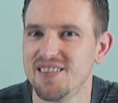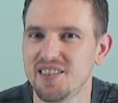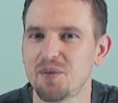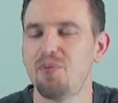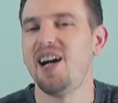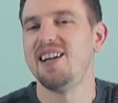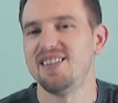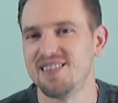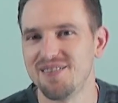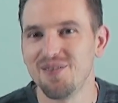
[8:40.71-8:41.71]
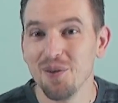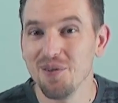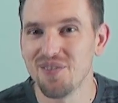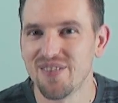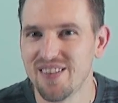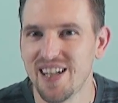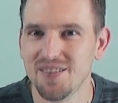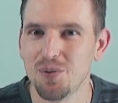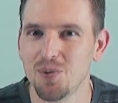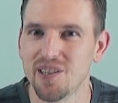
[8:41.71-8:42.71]
The surprise. Ooh,
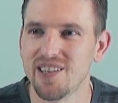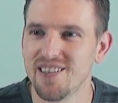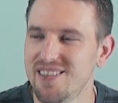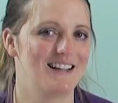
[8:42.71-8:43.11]
that's a cool card.